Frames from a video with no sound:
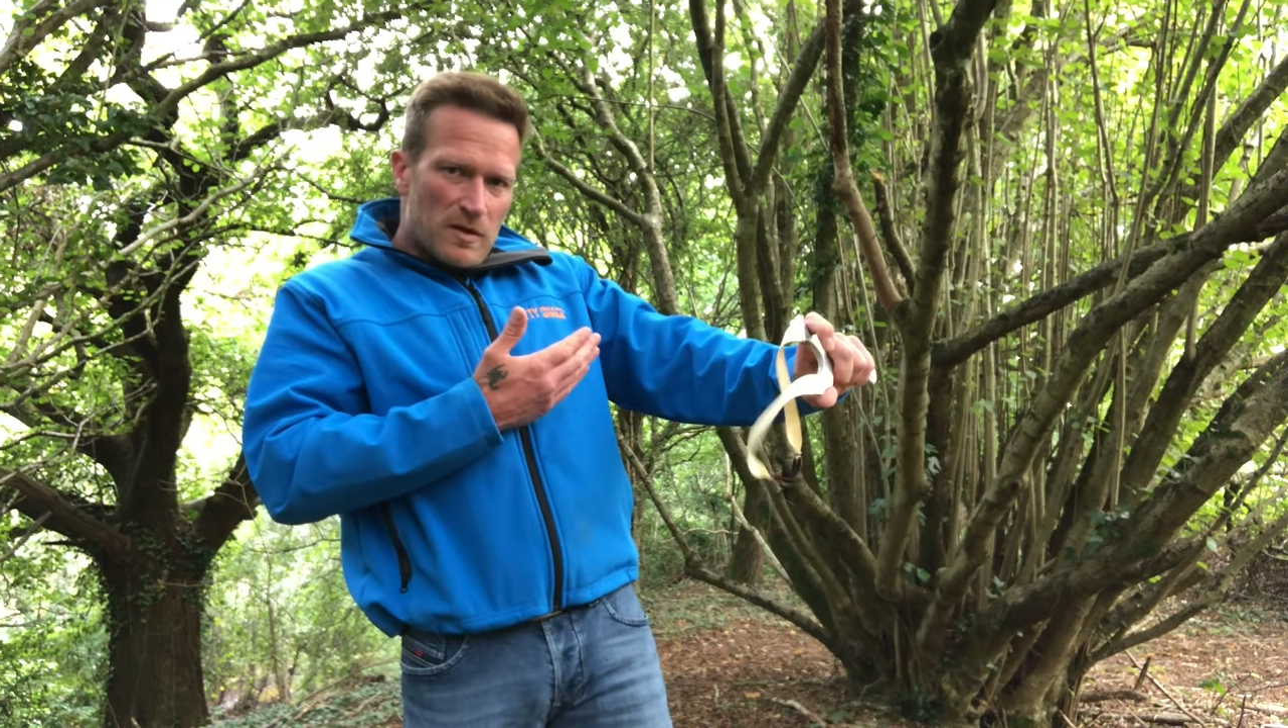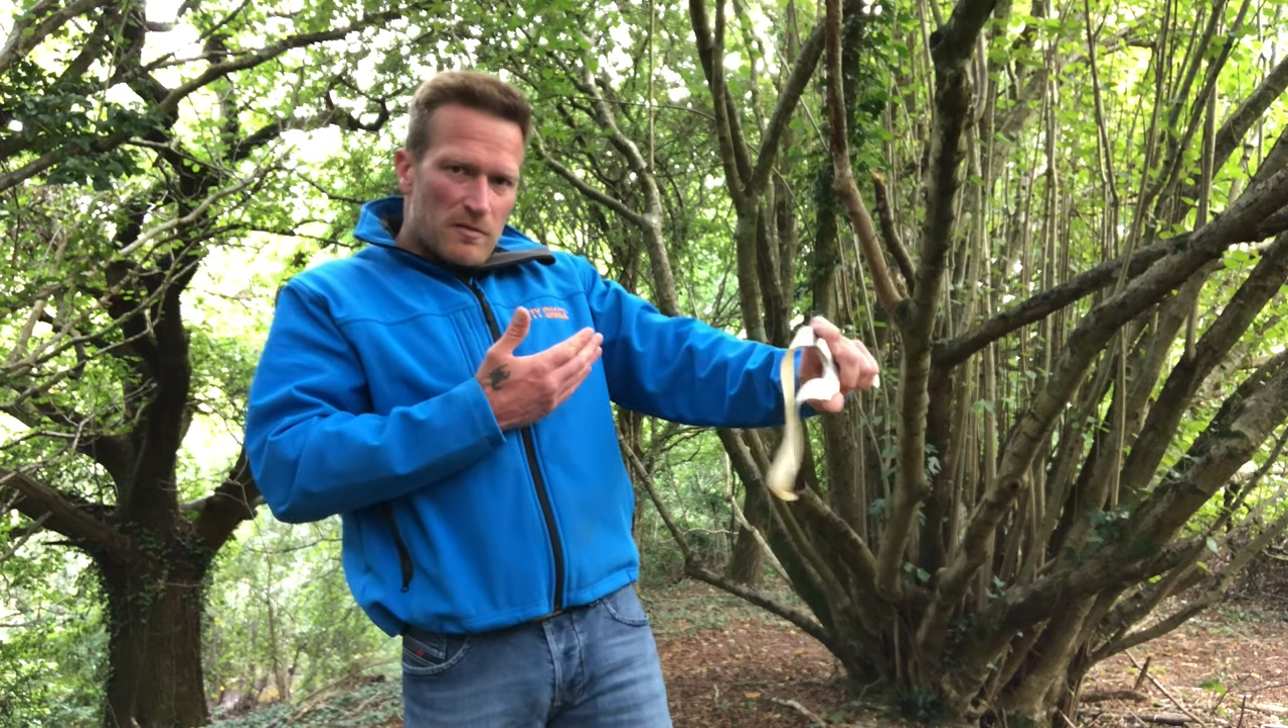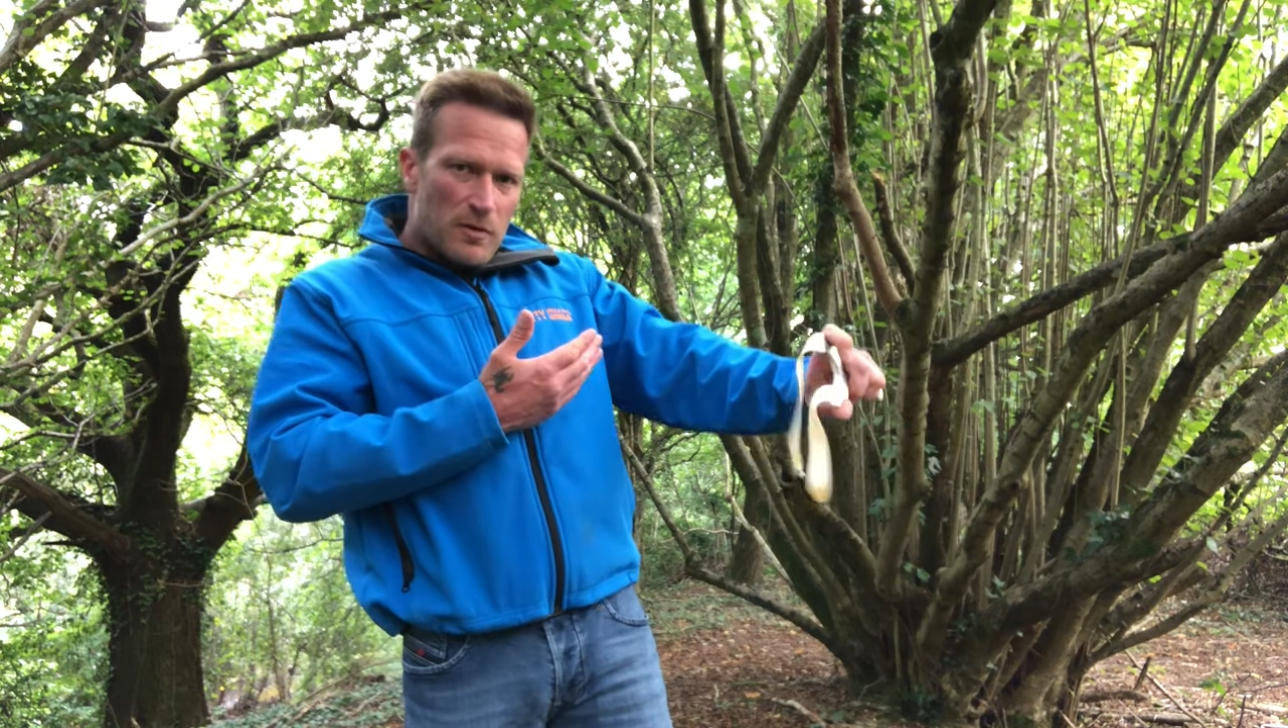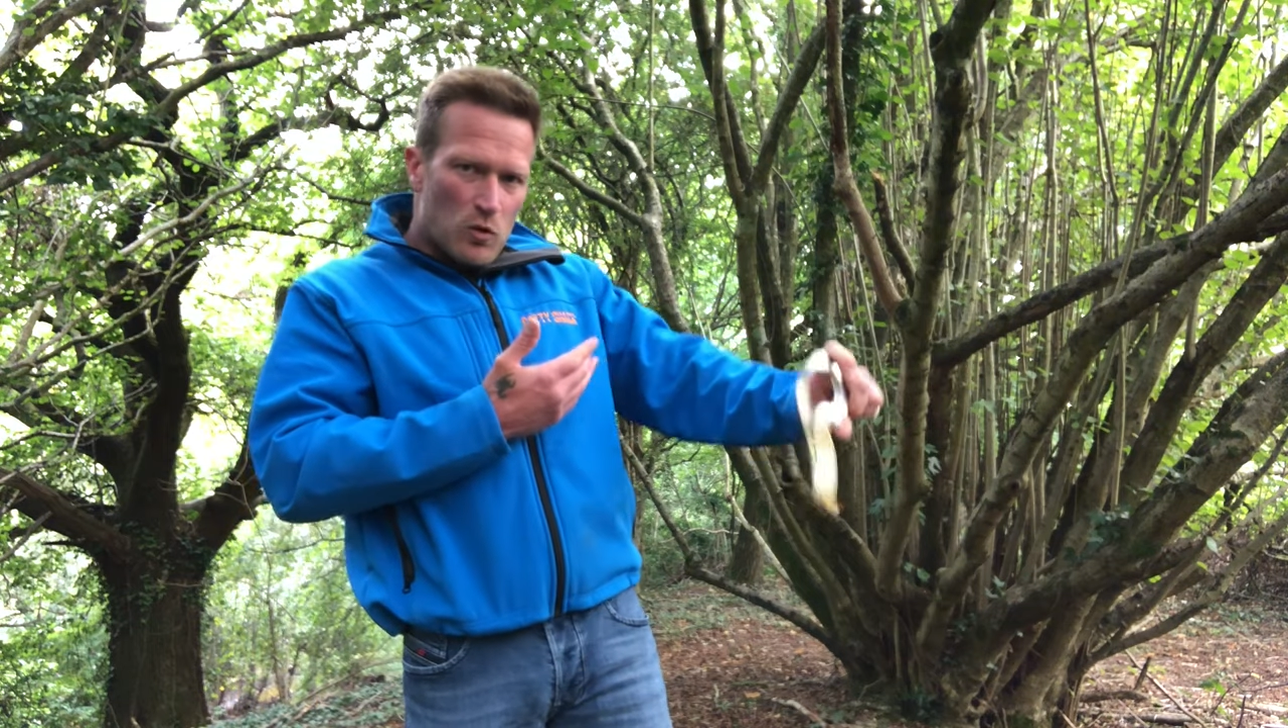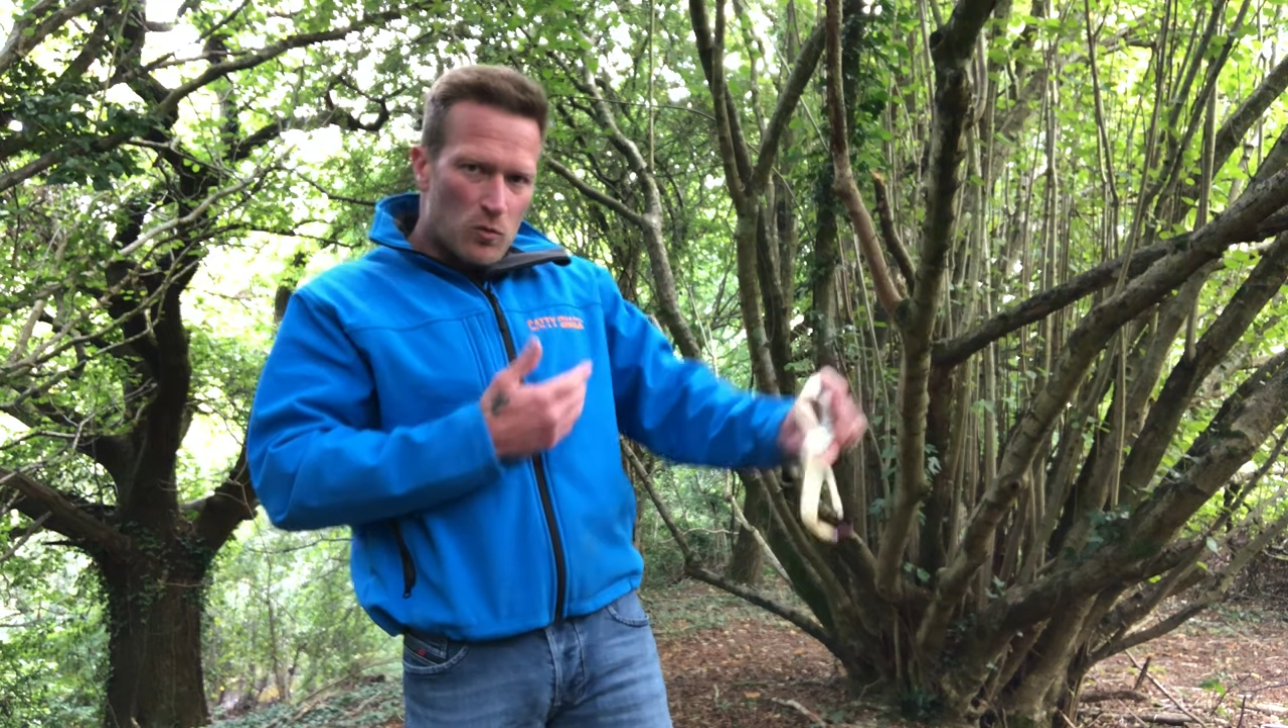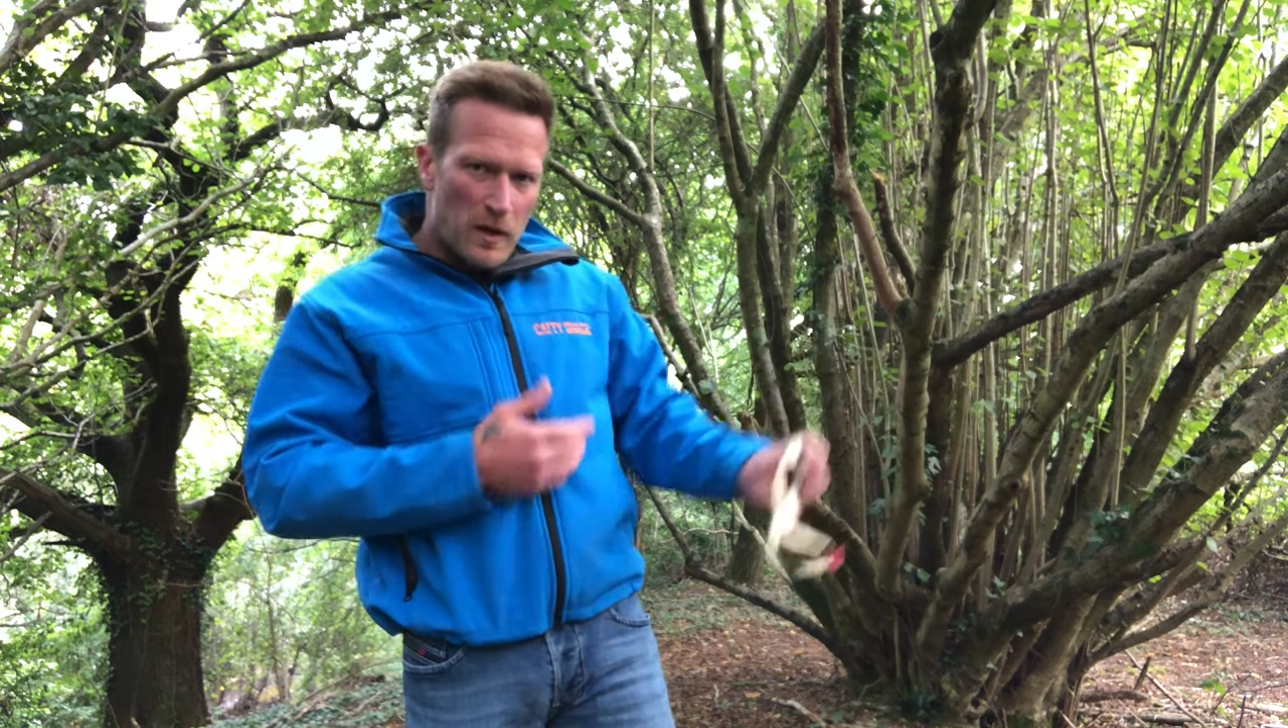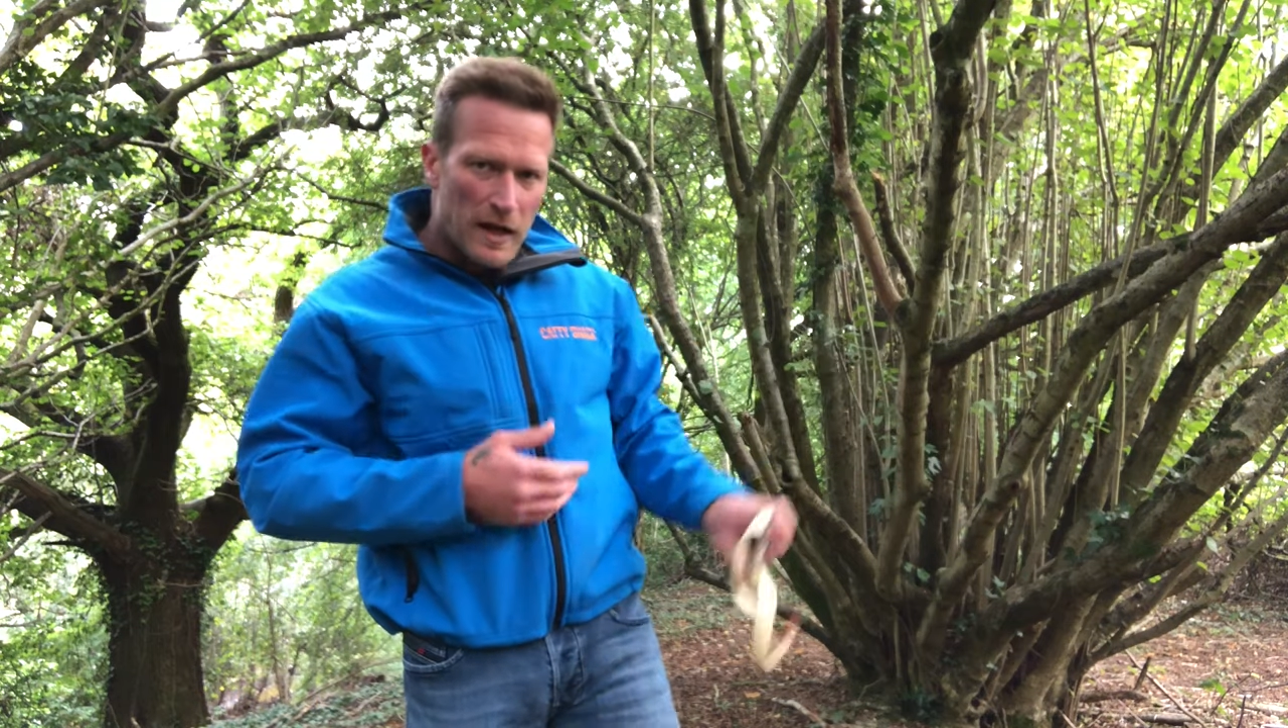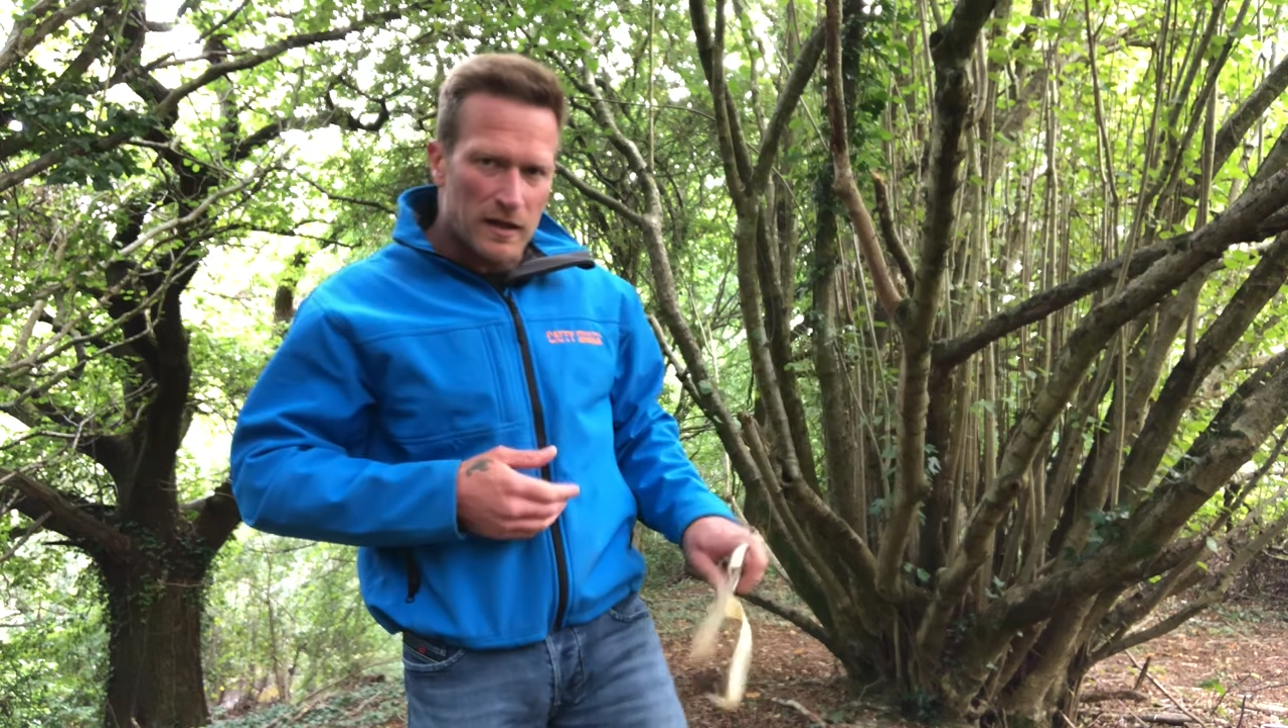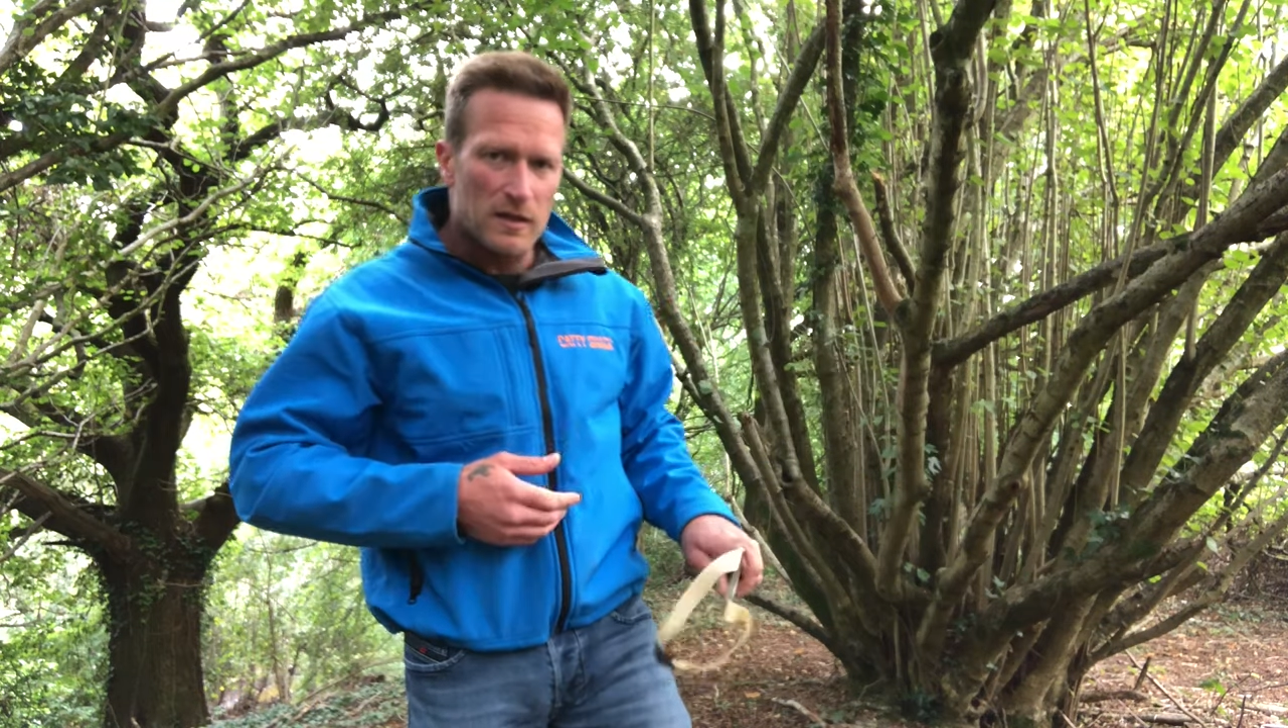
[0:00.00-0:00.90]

being pulled back.